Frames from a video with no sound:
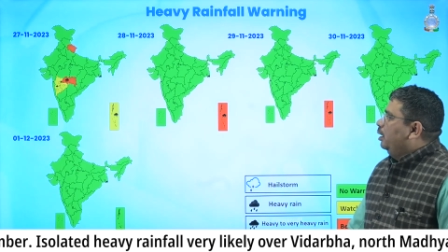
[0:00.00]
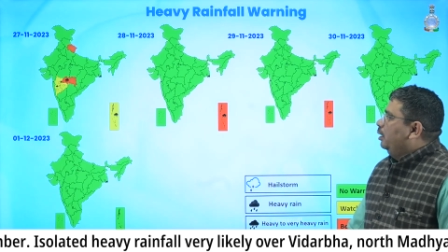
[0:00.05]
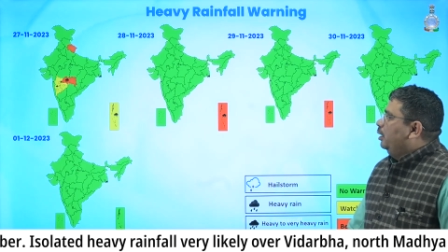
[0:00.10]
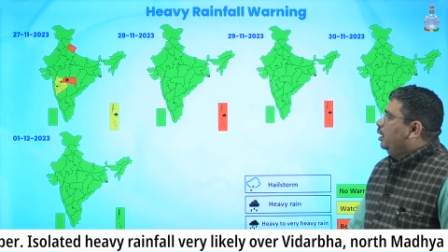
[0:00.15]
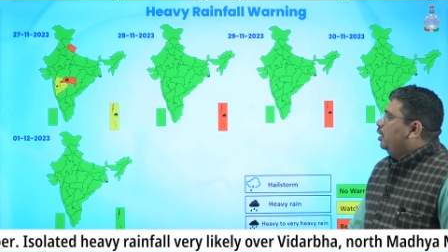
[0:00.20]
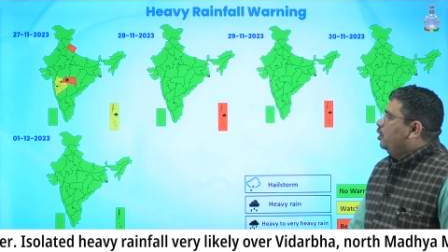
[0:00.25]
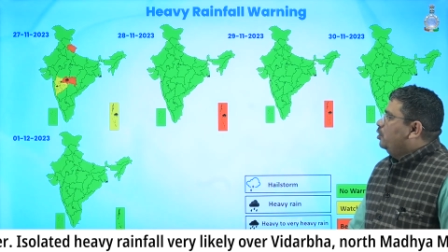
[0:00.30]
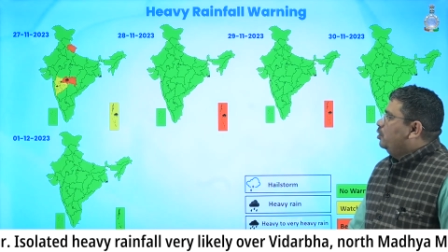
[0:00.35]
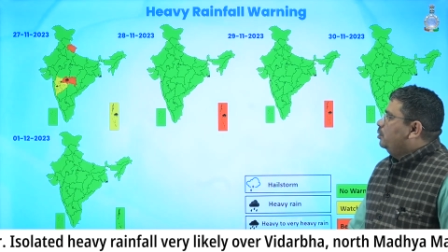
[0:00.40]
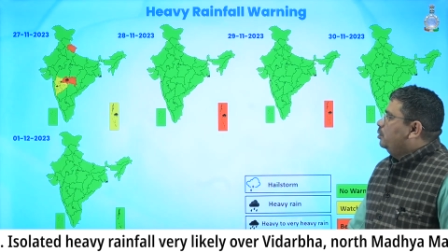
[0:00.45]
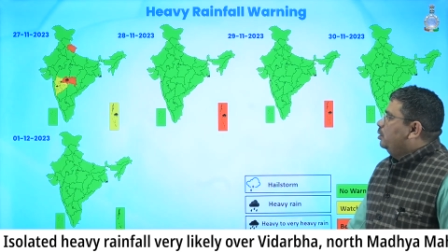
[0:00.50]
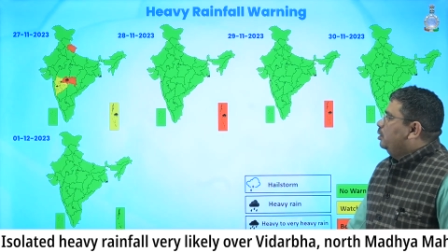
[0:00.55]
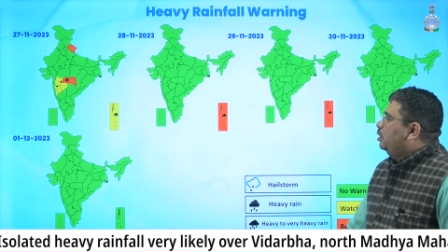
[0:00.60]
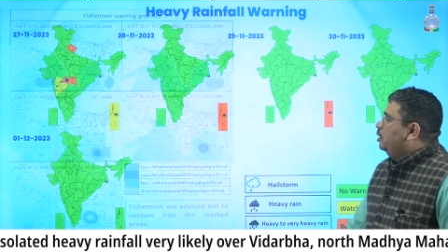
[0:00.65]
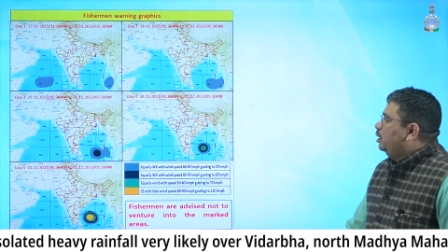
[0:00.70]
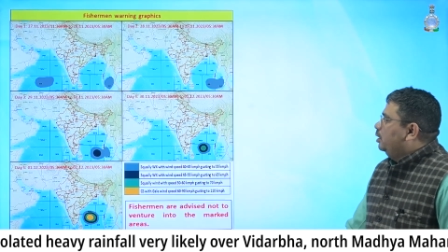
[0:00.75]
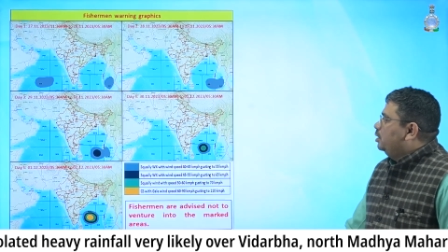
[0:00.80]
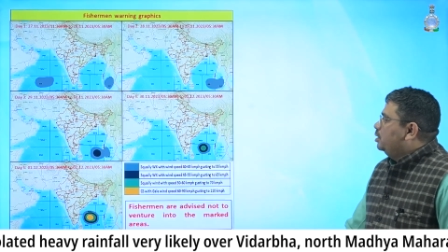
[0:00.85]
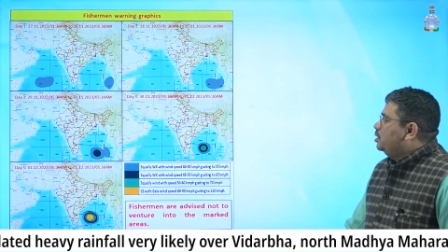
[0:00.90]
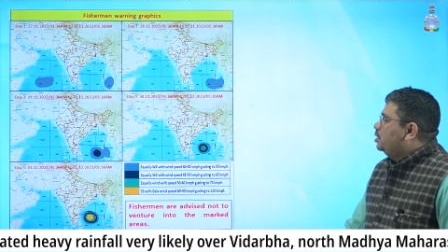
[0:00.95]
Now
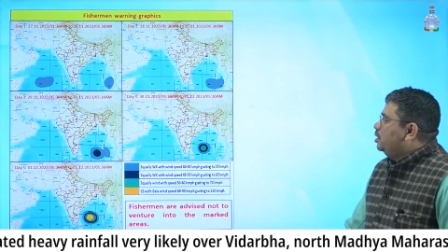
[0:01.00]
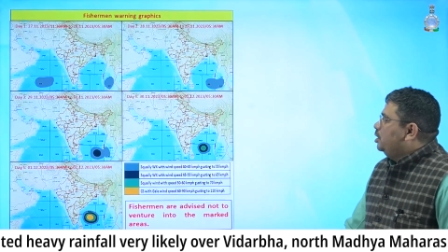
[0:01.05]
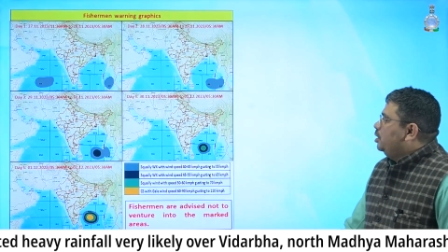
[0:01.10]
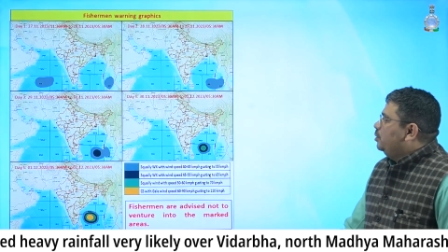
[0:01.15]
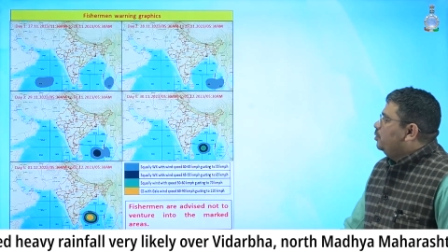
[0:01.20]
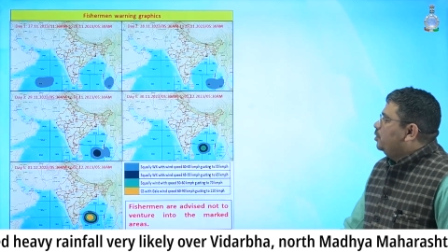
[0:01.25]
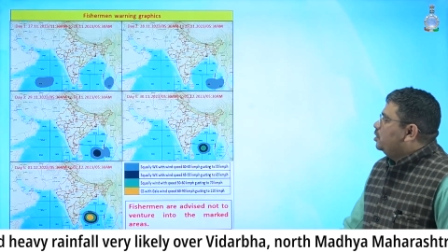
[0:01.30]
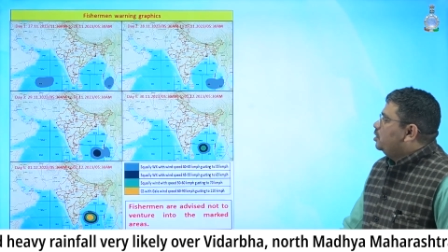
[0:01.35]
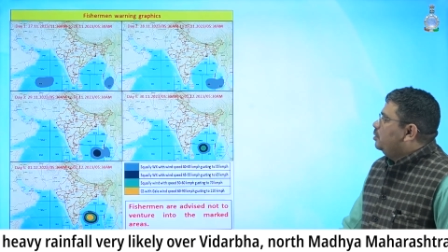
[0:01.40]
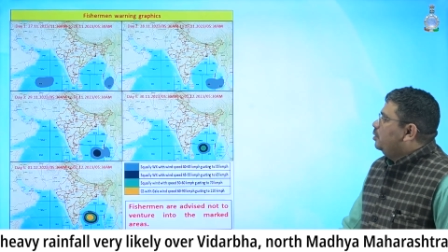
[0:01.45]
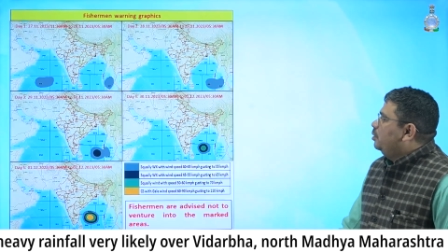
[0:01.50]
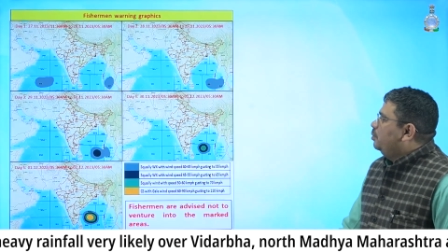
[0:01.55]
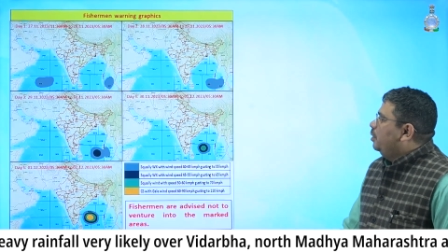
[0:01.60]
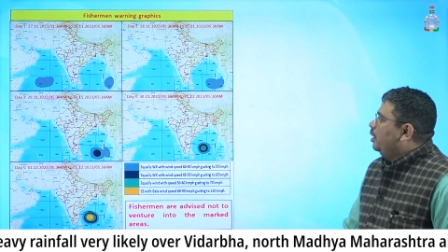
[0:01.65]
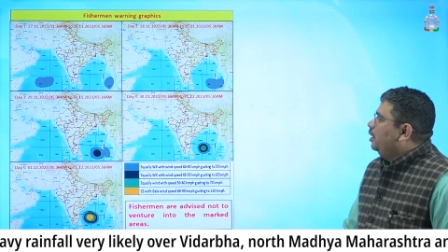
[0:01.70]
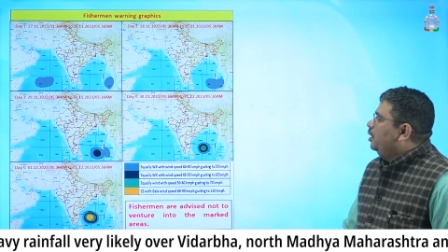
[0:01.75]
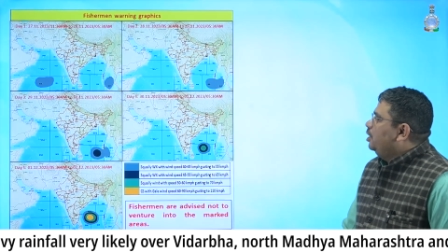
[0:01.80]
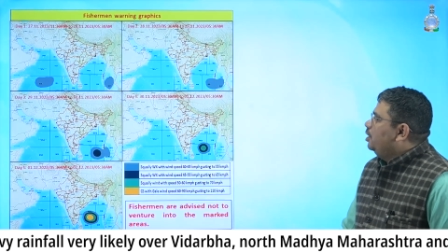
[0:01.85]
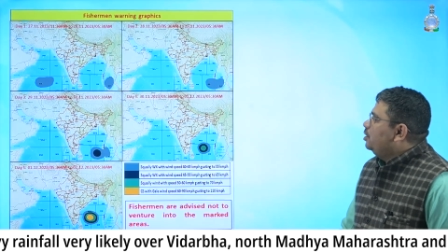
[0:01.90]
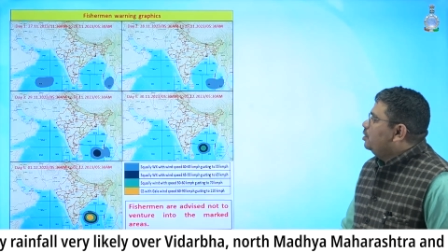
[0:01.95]
let us see fisherman
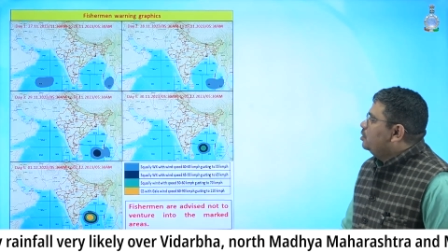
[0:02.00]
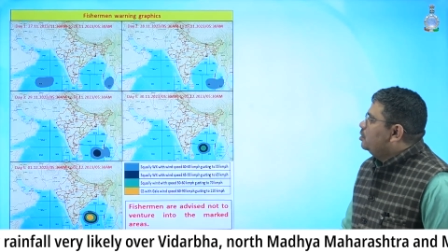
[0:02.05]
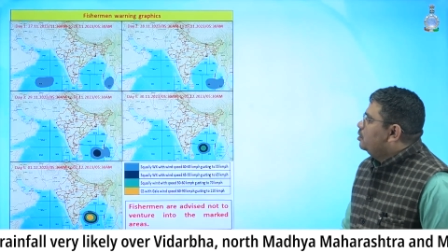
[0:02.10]
warning.